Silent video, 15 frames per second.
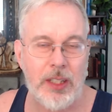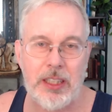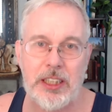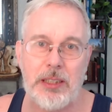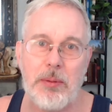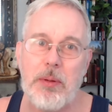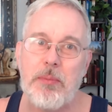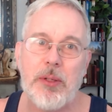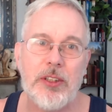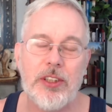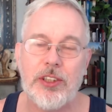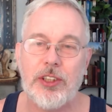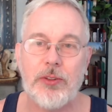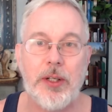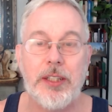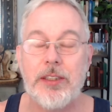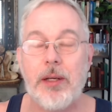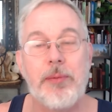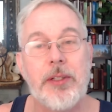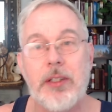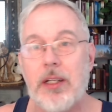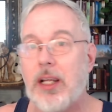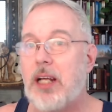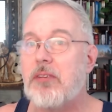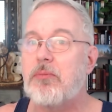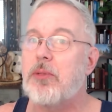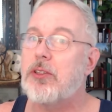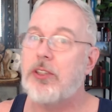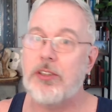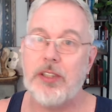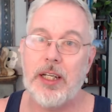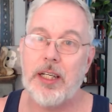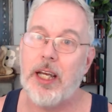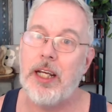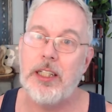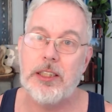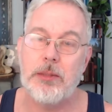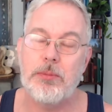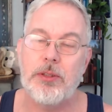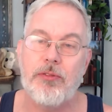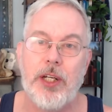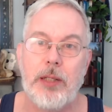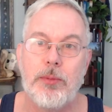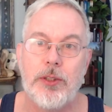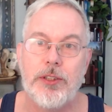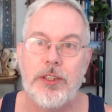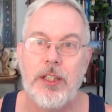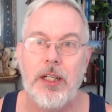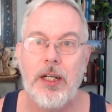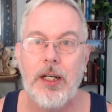Some of them are just strange. I mean, a lot of them are just like Aesop's fables.